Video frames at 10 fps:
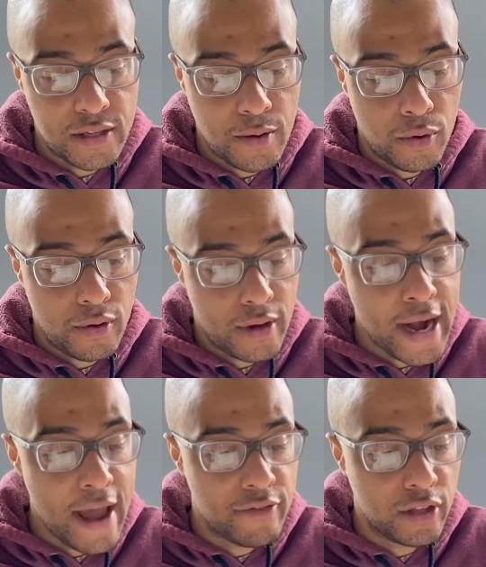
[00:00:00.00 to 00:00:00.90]
Arable. I
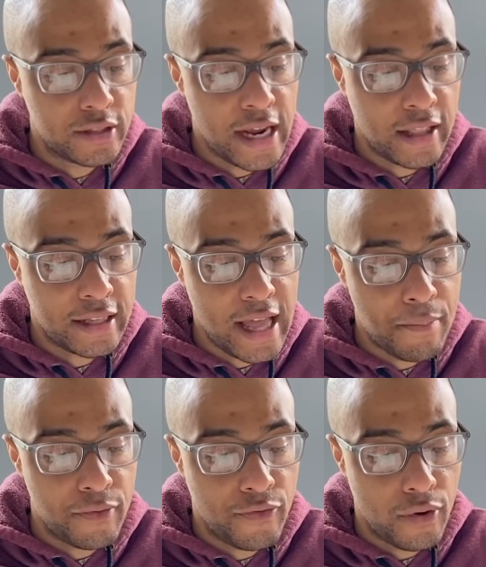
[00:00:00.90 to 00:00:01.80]
never looked at it like
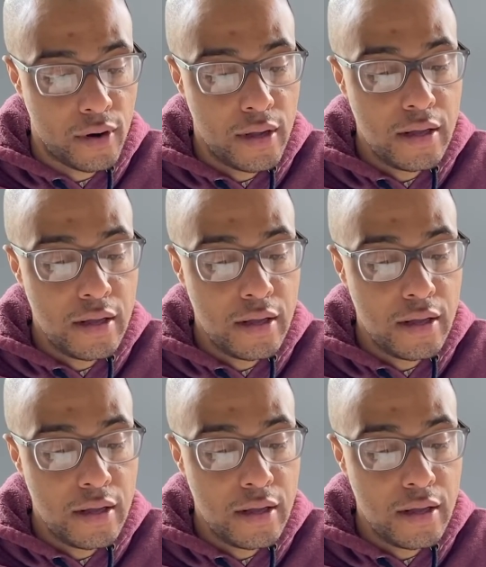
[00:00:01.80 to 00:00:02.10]
that before.